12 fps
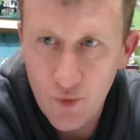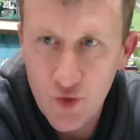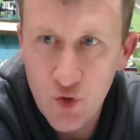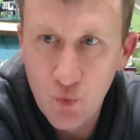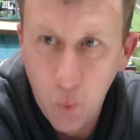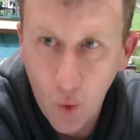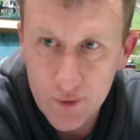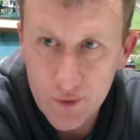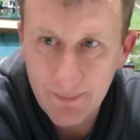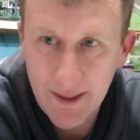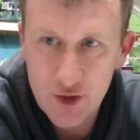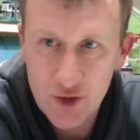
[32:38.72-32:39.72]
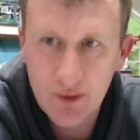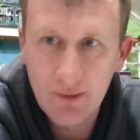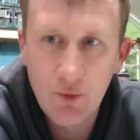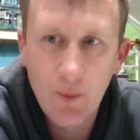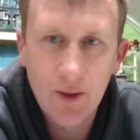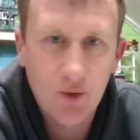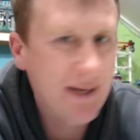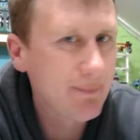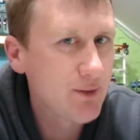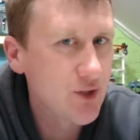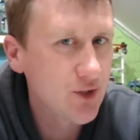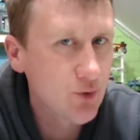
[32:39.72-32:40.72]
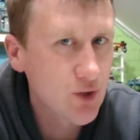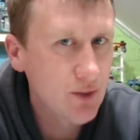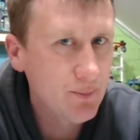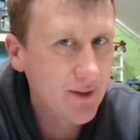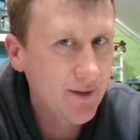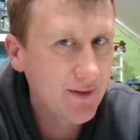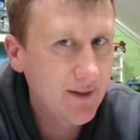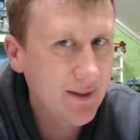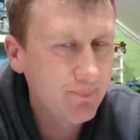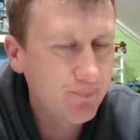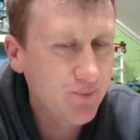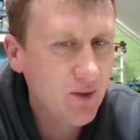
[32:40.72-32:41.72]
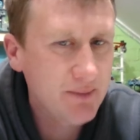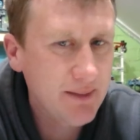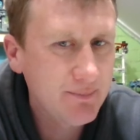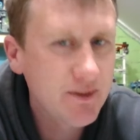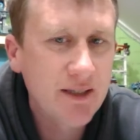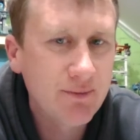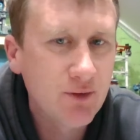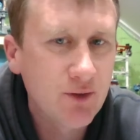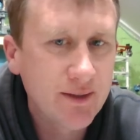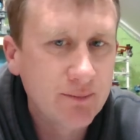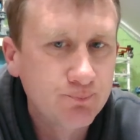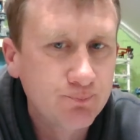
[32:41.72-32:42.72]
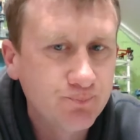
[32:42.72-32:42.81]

you would imagine if you went on Amazon or somewhere like that, I'm tempted to have a look at it.